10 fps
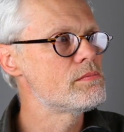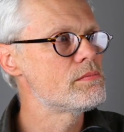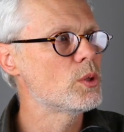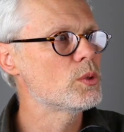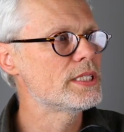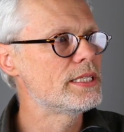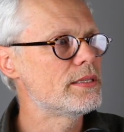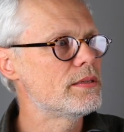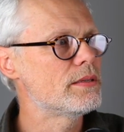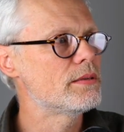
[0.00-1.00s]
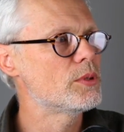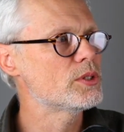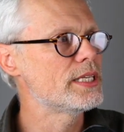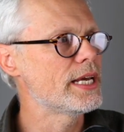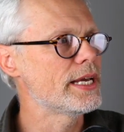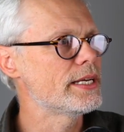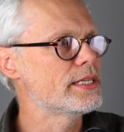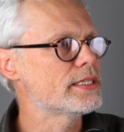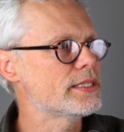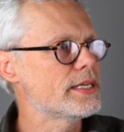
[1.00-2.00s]
most most
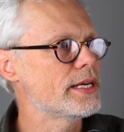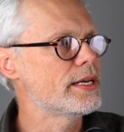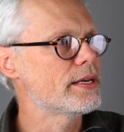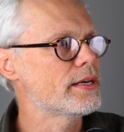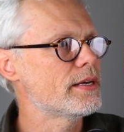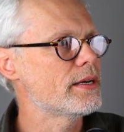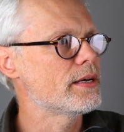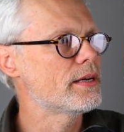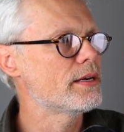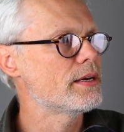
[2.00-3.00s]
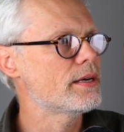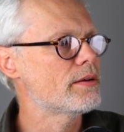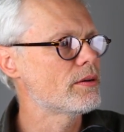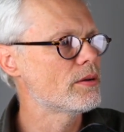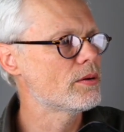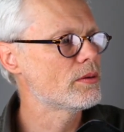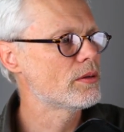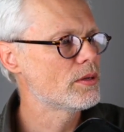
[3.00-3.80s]
days. I take uh, I don't know